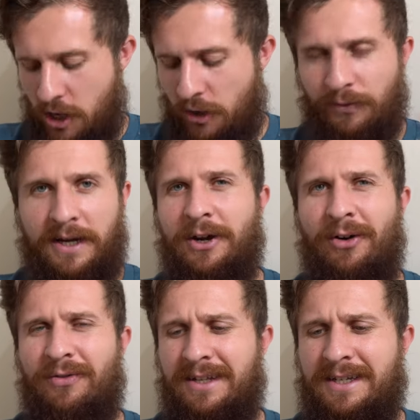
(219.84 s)
already
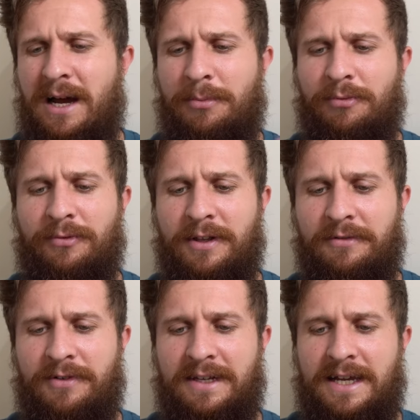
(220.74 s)
over the top,
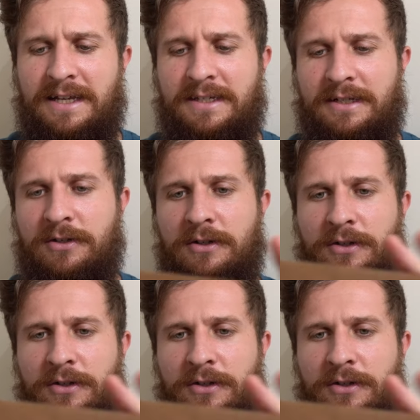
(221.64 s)
really fantastic. So